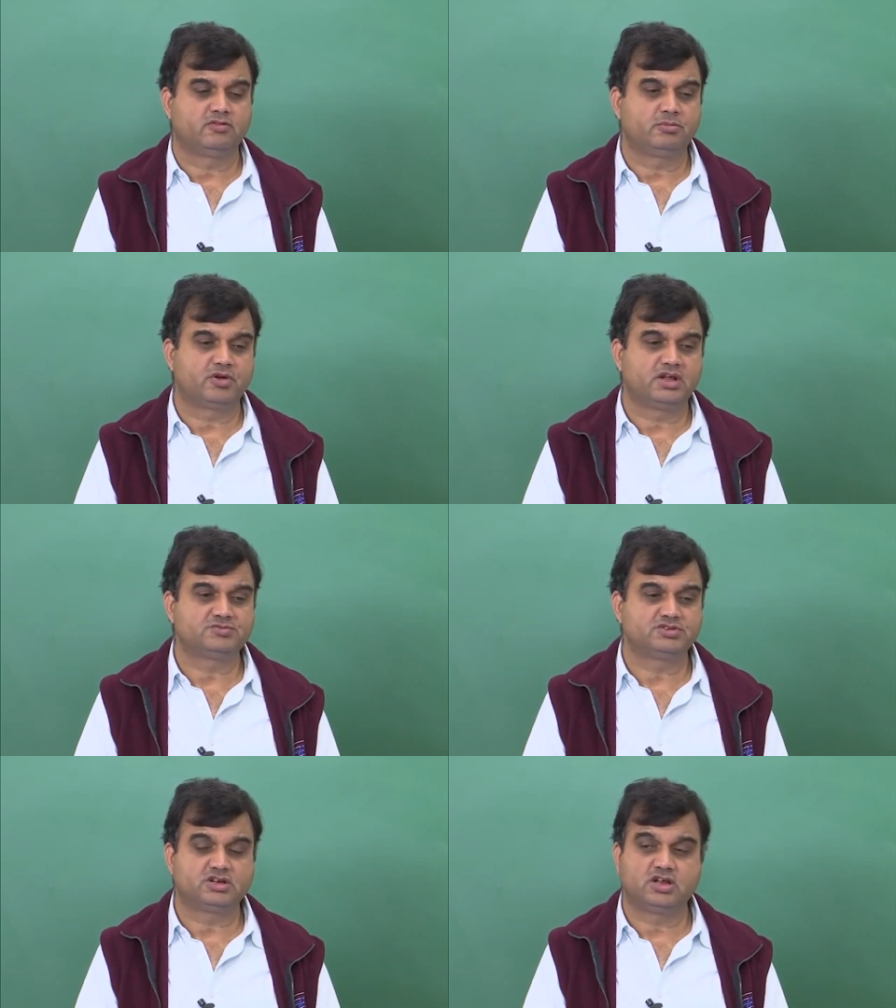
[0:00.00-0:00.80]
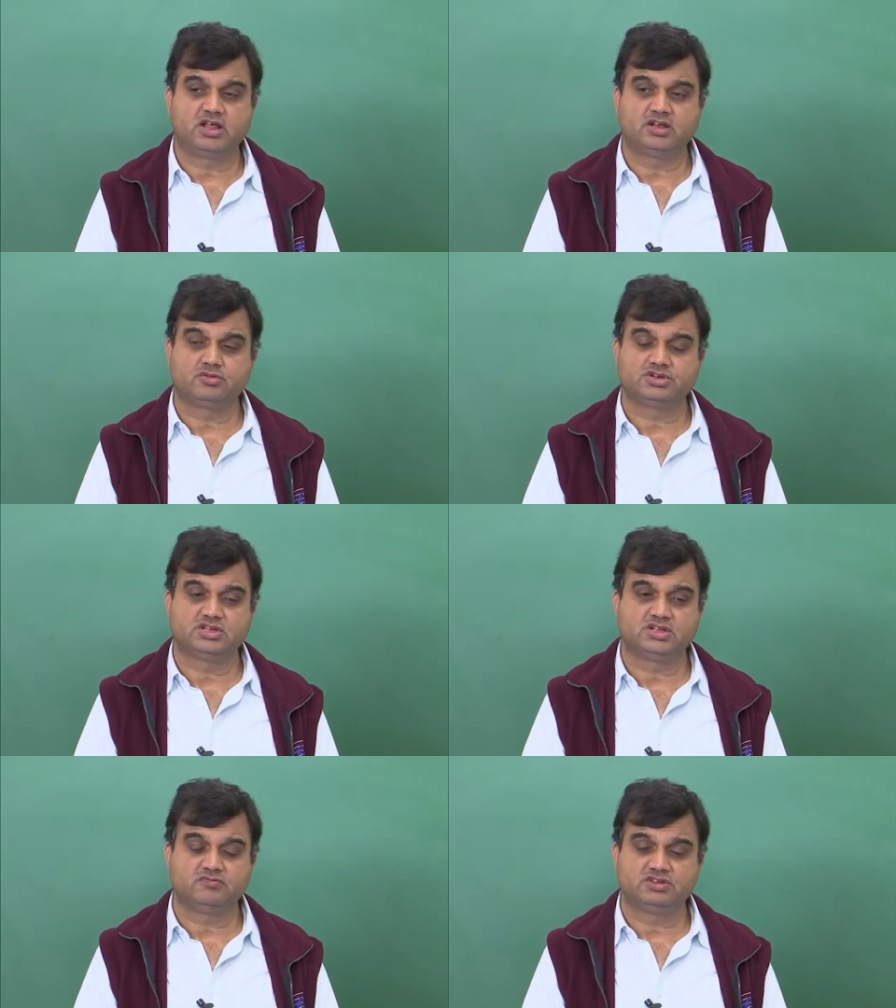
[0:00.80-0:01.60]
From transmission line
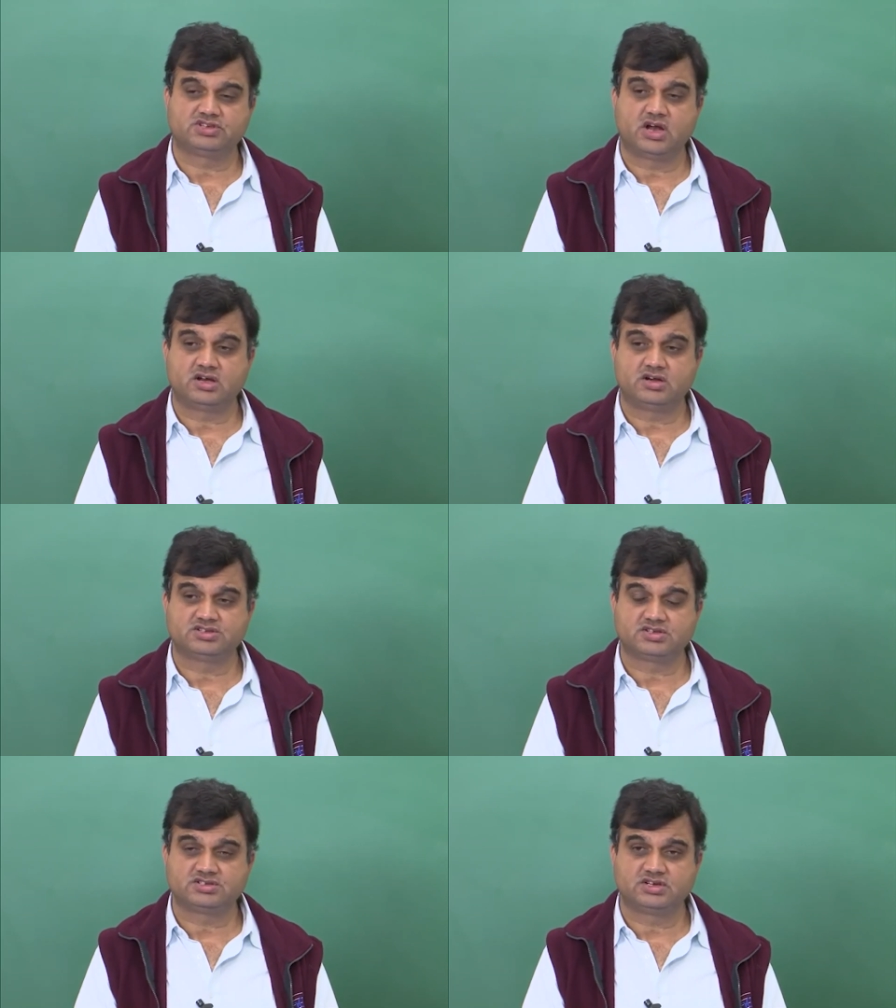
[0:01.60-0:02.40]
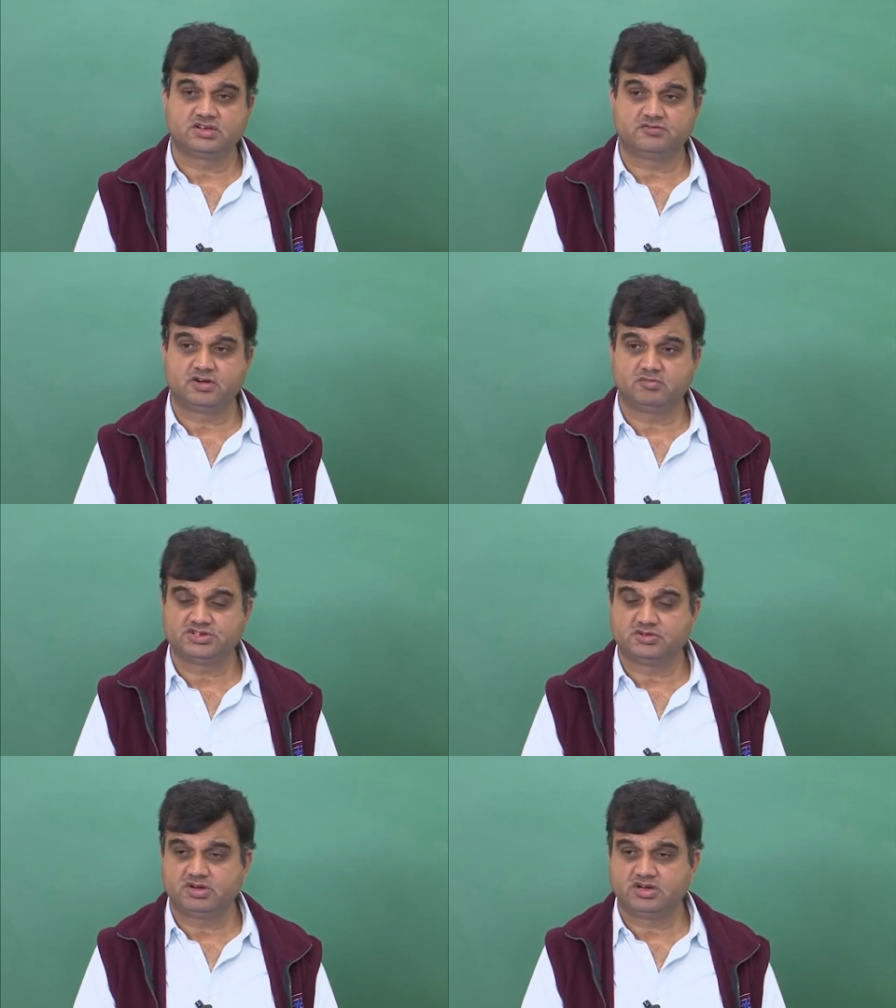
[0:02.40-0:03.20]
equation, then we started discussing different
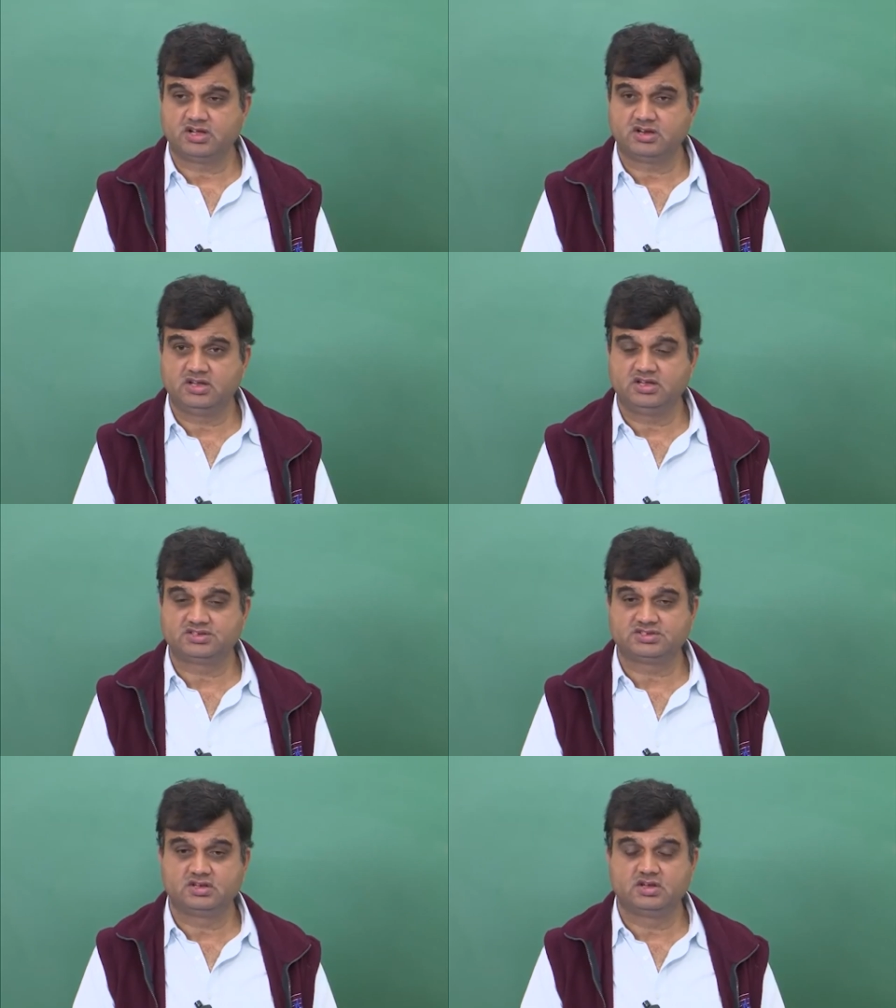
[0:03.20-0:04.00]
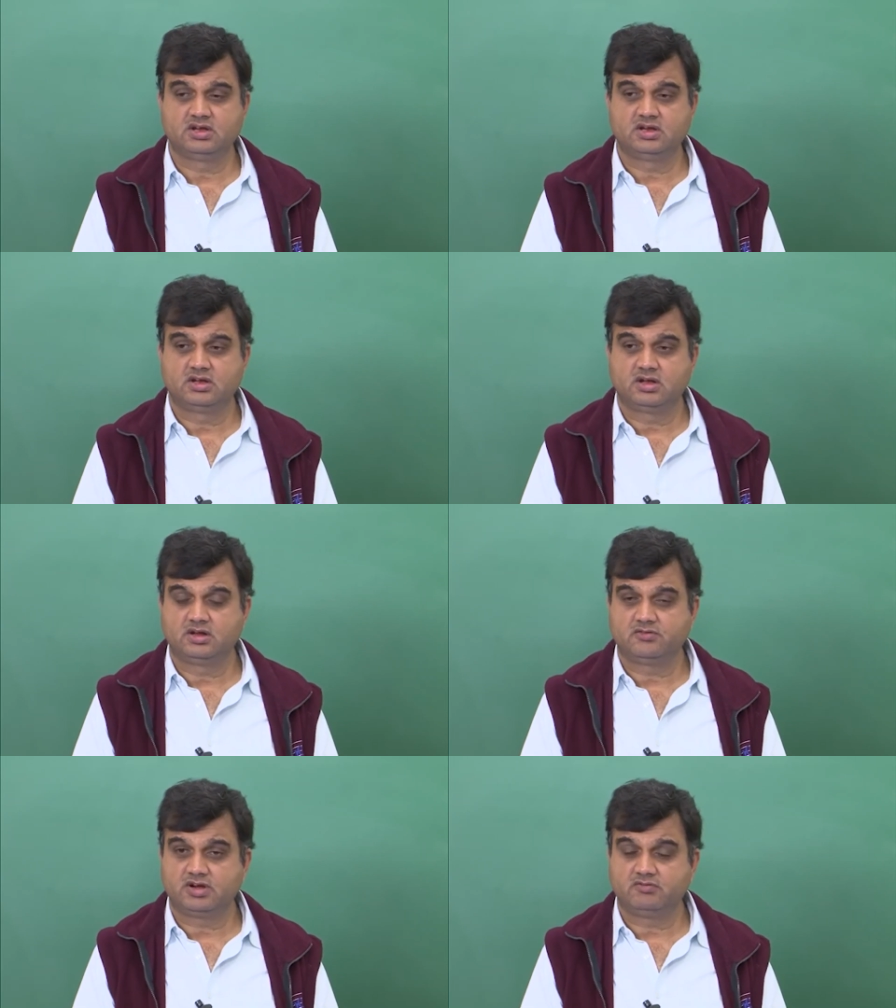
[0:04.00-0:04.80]
measurement techniques,
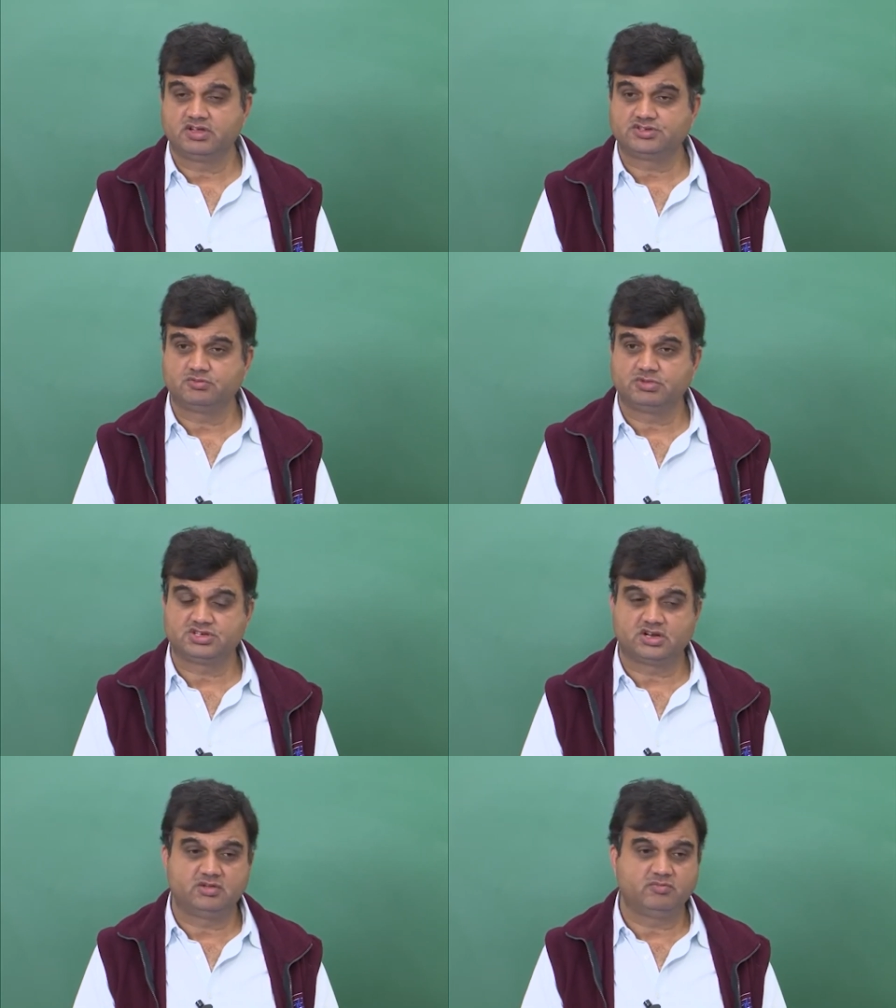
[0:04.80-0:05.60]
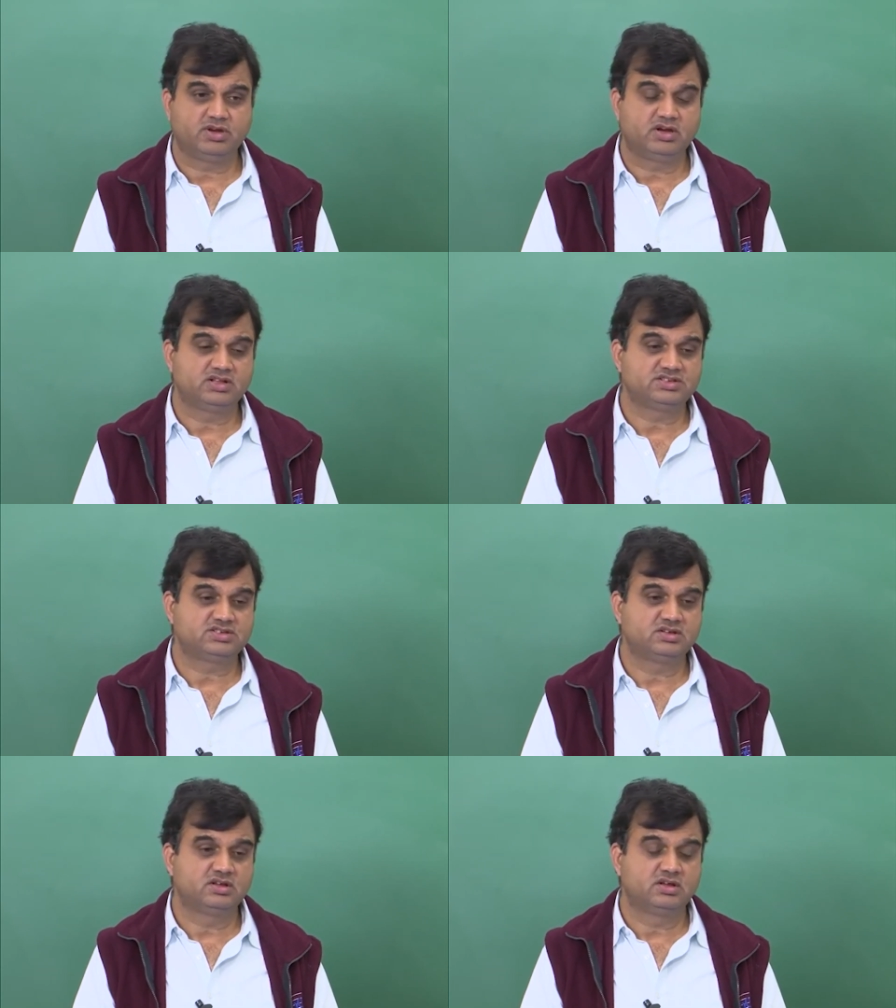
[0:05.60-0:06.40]
different ways to measure impedance.